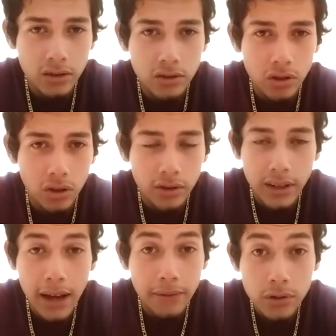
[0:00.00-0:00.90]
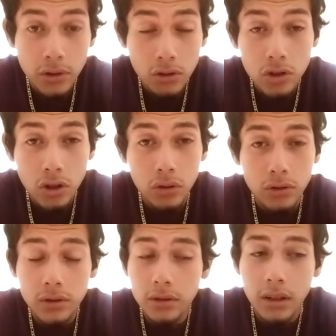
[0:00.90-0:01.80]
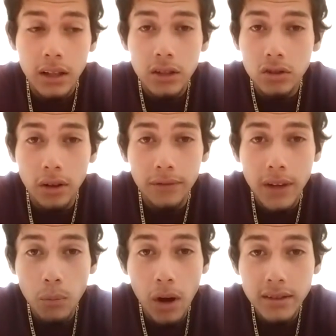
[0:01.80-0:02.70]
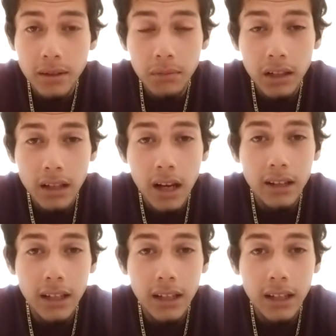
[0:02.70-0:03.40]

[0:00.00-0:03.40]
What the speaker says: So they have juice. So if they want something done,